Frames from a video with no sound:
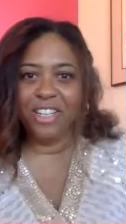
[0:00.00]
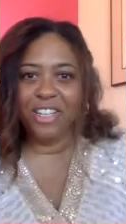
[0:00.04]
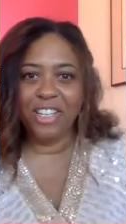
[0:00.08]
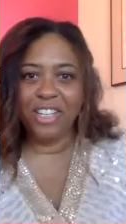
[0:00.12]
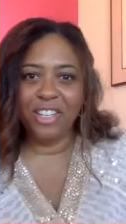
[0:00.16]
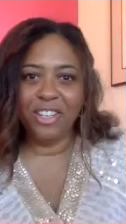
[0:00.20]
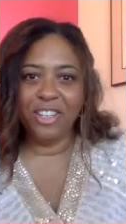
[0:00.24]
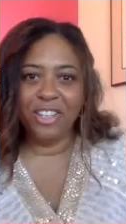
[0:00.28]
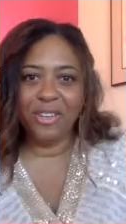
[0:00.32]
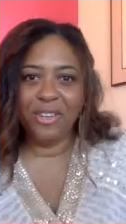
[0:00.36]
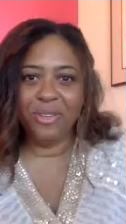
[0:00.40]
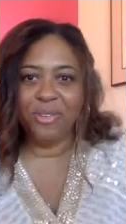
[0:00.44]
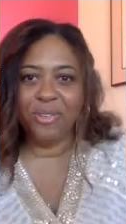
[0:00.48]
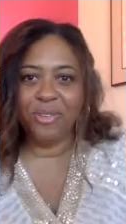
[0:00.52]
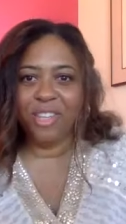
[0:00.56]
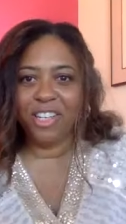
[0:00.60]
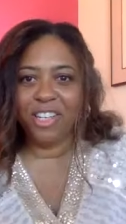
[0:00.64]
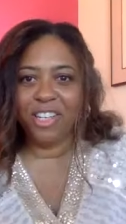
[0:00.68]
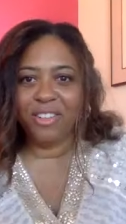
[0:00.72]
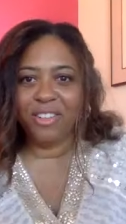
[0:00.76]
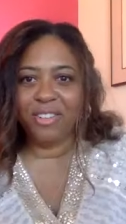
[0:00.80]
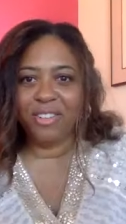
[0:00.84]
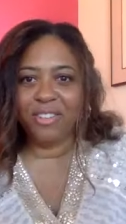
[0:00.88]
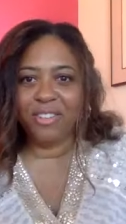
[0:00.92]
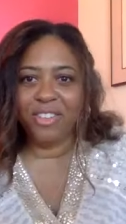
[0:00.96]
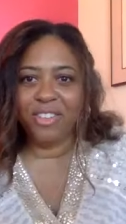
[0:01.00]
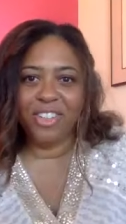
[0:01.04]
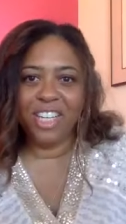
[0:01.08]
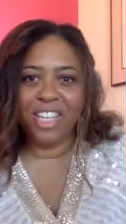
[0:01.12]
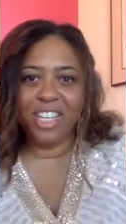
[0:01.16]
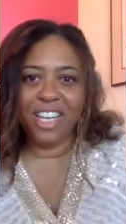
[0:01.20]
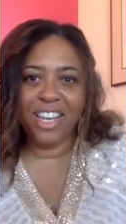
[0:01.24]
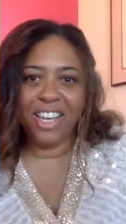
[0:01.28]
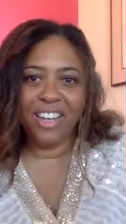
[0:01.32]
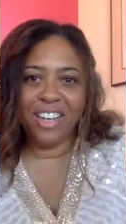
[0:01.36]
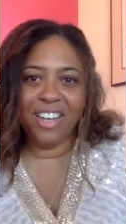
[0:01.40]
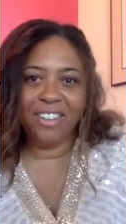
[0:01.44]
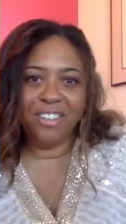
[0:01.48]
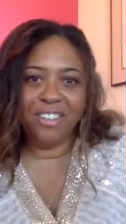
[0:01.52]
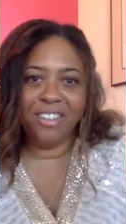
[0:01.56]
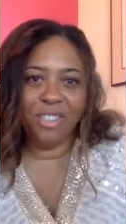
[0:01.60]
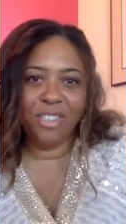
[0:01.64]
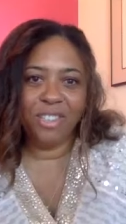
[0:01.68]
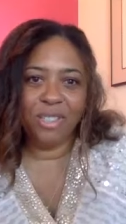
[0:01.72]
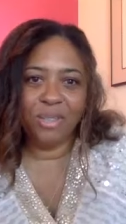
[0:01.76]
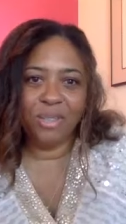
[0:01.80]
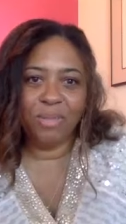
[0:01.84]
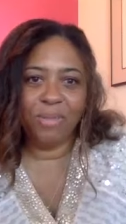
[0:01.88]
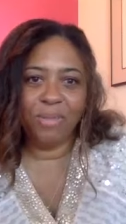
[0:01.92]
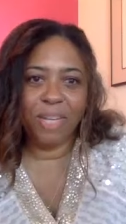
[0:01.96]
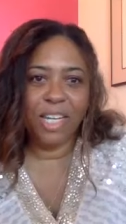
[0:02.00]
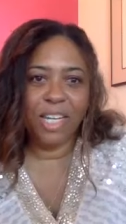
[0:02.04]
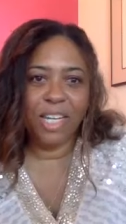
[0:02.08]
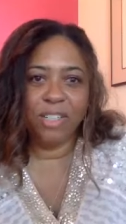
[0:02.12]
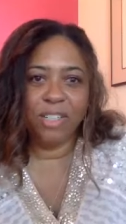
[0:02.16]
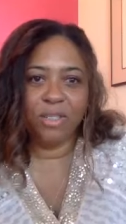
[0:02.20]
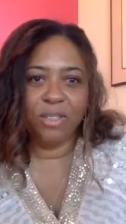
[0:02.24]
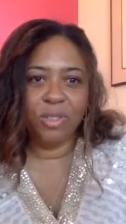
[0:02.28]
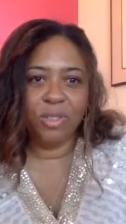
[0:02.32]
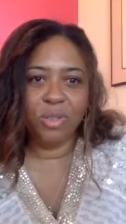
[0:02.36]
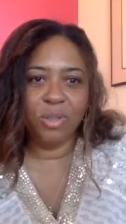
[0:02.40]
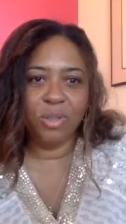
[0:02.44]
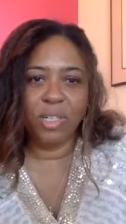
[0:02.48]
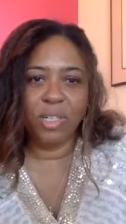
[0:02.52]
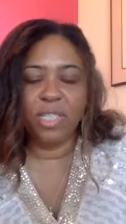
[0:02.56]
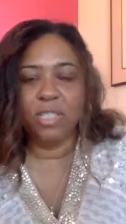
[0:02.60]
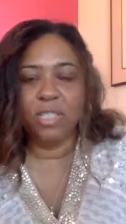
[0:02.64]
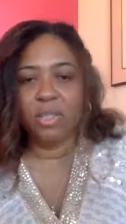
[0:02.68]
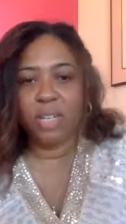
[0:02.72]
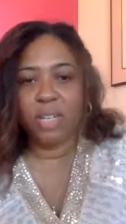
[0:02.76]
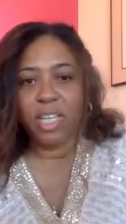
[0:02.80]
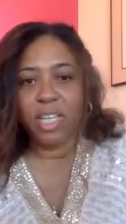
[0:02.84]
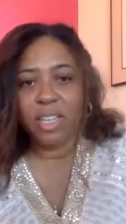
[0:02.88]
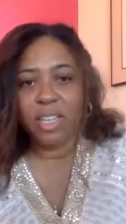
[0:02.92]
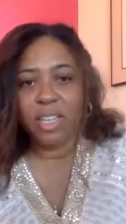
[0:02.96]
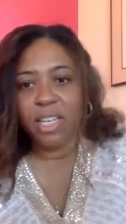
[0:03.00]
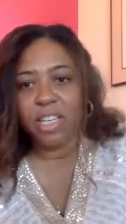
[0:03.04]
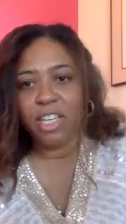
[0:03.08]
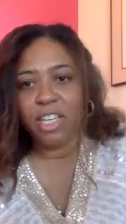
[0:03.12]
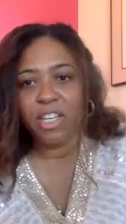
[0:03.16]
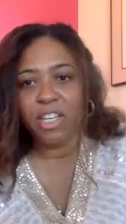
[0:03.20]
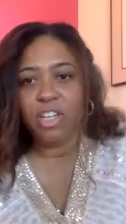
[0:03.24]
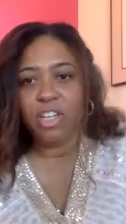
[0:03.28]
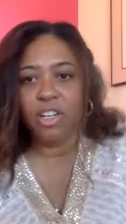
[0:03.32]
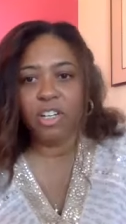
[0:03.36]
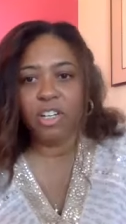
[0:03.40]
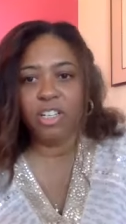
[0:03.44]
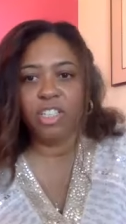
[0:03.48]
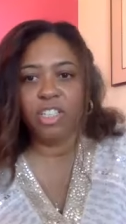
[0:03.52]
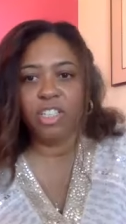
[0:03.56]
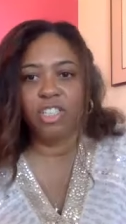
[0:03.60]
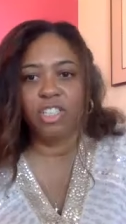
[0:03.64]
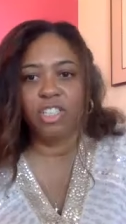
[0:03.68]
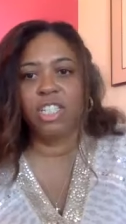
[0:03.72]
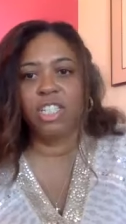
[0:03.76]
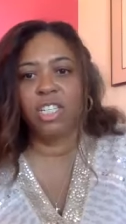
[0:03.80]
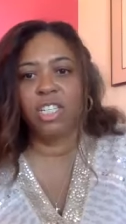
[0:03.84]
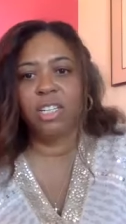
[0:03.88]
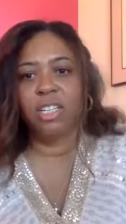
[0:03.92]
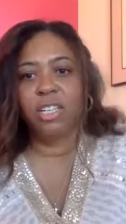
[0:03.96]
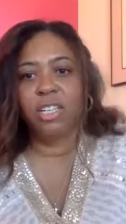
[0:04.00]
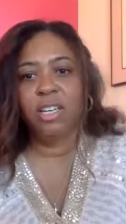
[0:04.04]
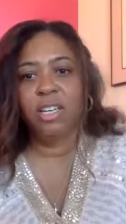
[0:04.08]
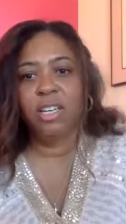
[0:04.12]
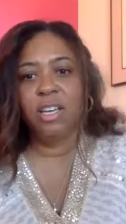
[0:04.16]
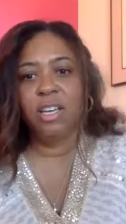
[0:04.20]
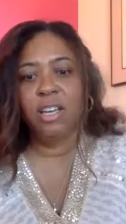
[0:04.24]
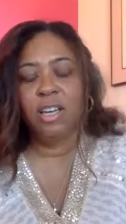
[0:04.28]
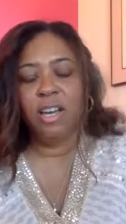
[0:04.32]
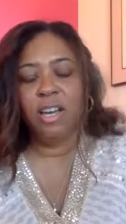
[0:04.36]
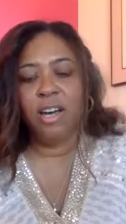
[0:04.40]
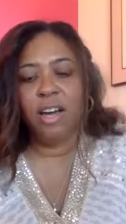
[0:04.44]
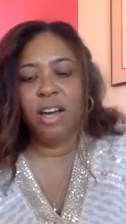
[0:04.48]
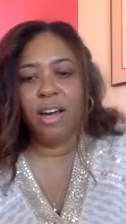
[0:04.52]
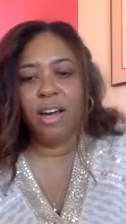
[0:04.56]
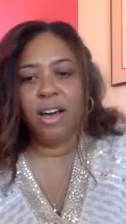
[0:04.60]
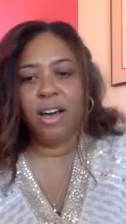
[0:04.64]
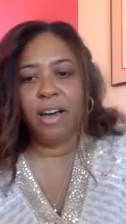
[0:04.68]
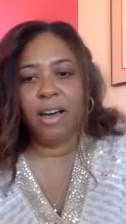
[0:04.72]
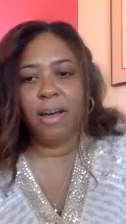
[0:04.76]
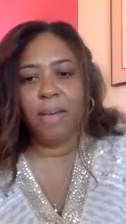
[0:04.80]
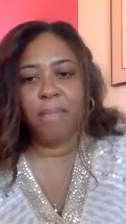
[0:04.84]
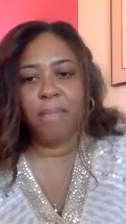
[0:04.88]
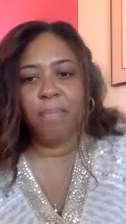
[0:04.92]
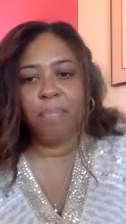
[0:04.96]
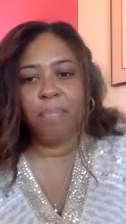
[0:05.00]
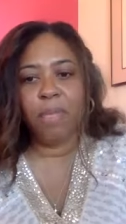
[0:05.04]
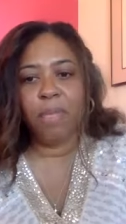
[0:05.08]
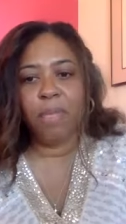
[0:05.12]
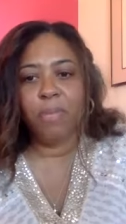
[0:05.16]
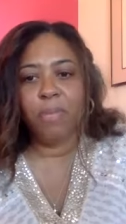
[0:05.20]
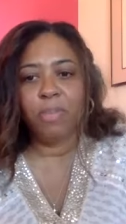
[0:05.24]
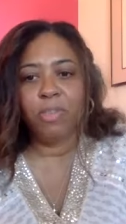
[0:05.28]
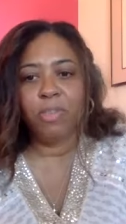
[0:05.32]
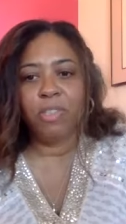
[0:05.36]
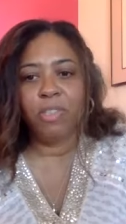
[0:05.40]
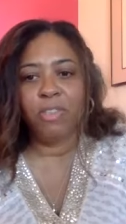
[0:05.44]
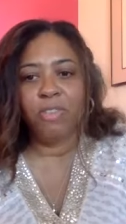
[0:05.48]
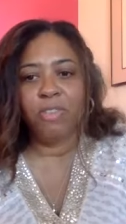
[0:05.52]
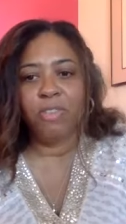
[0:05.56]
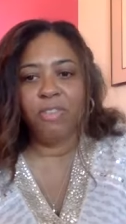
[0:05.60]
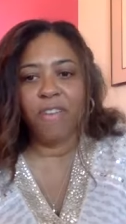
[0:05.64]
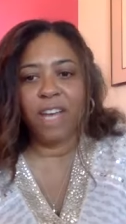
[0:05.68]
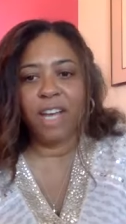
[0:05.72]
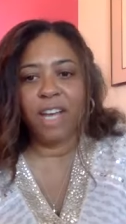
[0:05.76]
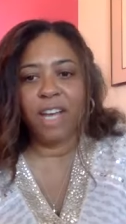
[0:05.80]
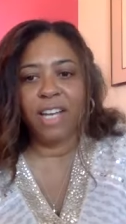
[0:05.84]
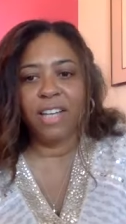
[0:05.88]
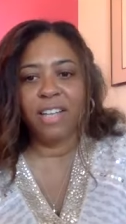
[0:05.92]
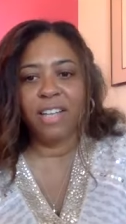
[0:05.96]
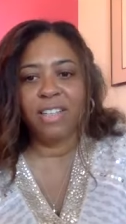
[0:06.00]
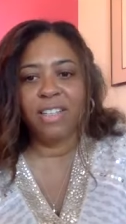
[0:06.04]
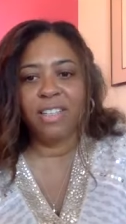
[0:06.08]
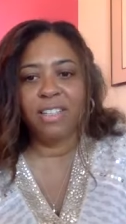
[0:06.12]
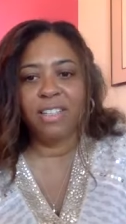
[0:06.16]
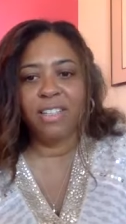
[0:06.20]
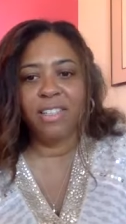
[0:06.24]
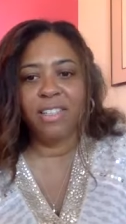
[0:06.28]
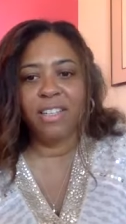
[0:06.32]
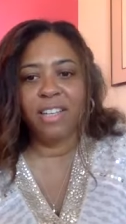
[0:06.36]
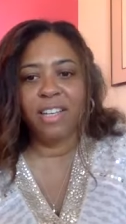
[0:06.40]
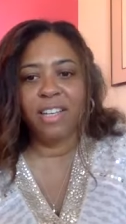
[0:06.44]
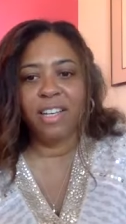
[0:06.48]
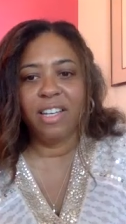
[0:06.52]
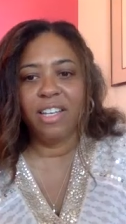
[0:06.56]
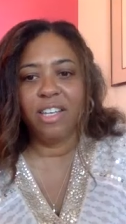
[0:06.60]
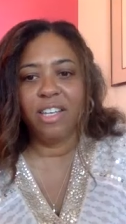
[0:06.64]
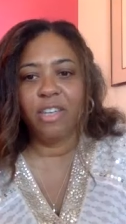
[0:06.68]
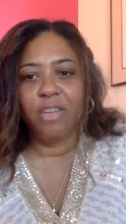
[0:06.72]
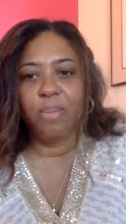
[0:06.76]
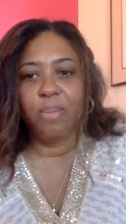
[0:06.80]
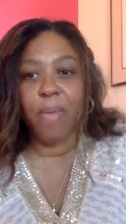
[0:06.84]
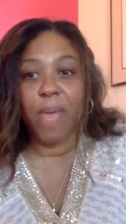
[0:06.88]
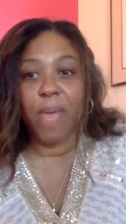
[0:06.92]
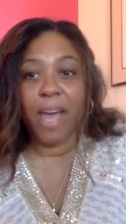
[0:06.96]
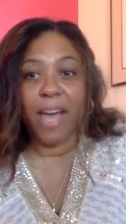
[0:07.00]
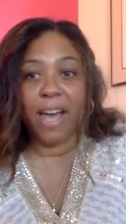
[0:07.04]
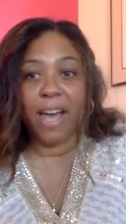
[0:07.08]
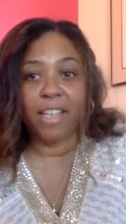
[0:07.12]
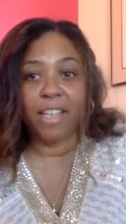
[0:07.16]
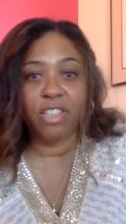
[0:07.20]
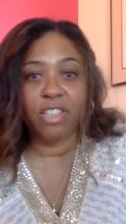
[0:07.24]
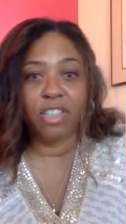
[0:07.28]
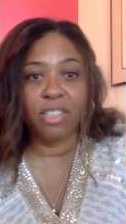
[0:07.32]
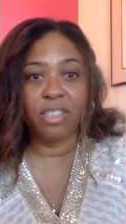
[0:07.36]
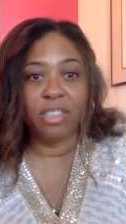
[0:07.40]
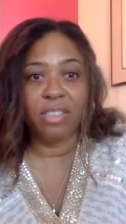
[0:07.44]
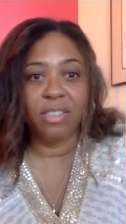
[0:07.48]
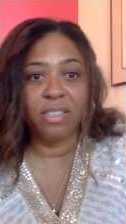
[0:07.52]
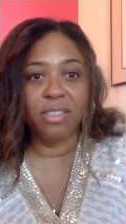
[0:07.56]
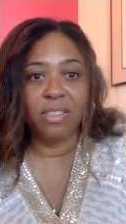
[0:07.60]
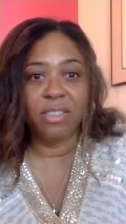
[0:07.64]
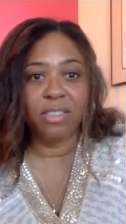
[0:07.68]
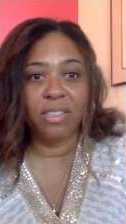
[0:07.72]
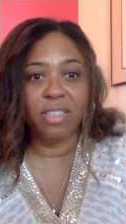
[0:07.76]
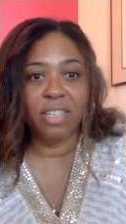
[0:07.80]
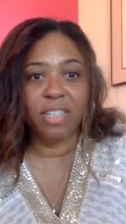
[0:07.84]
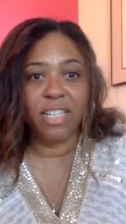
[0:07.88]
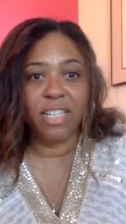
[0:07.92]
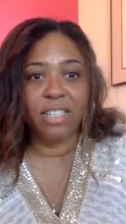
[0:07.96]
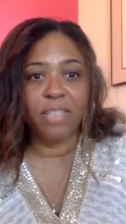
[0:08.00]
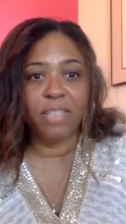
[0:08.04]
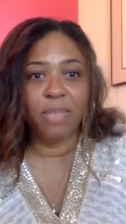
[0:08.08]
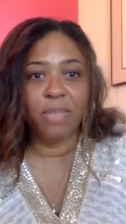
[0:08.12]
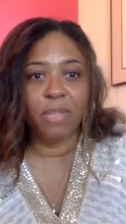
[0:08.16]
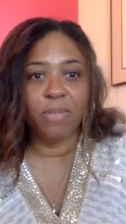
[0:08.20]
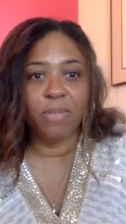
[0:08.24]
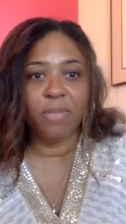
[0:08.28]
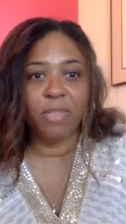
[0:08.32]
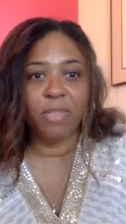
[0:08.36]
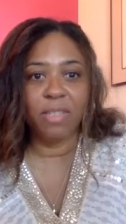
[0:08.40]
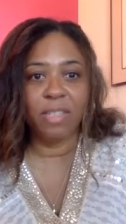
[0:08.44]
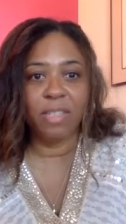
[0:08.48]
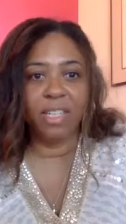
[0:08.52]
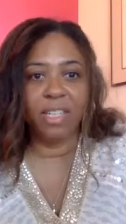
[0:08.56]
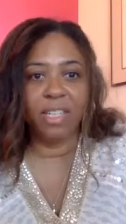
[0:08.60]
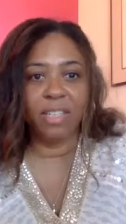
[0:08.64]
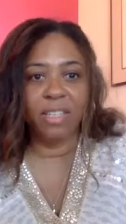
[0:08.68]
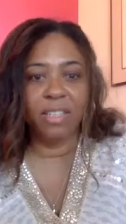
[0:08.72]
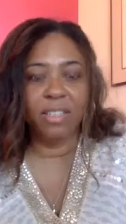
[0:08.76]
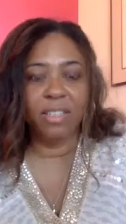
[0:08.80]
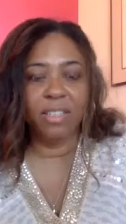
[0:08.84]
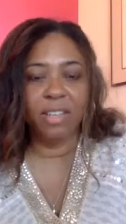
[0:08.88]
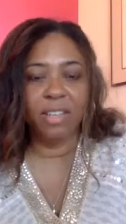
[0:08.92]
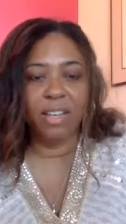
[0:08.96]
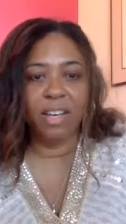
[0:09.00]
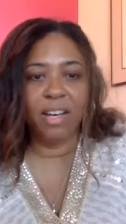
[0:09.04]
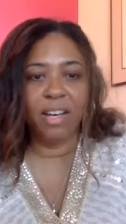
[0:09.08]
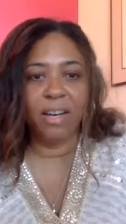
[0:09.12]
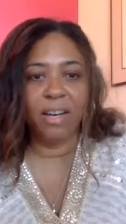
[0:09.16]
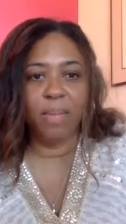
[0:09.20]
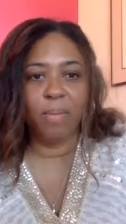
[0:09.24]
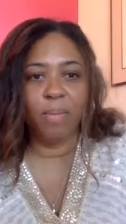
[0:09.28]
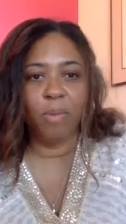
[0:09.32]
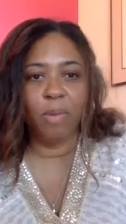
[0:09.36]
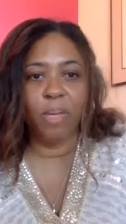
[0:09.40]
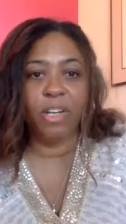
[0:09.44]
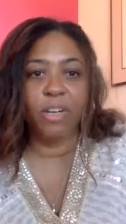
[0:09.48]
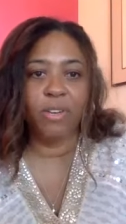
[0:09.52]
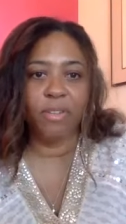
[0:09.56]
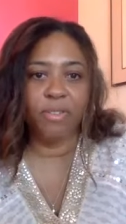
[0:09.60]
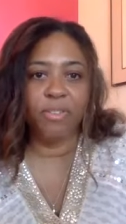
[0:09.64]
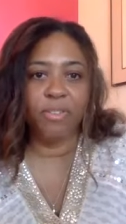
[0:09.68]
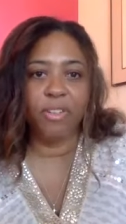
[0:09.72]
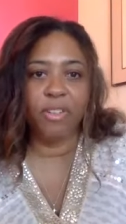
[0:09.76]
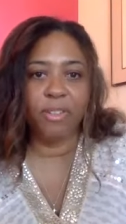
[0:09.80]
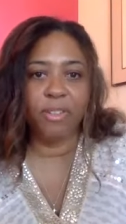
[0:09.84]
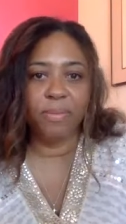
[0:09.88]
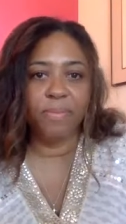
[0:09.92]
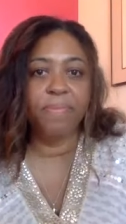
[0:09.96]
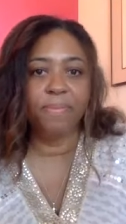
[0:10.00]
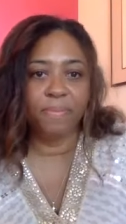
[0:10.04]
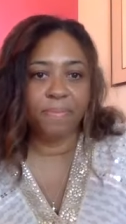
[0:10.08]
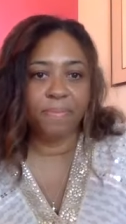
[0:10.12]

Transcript: you know, they're learning how to write new stories. So I think encouraging um, people to find a new passion has been really um, wonderful.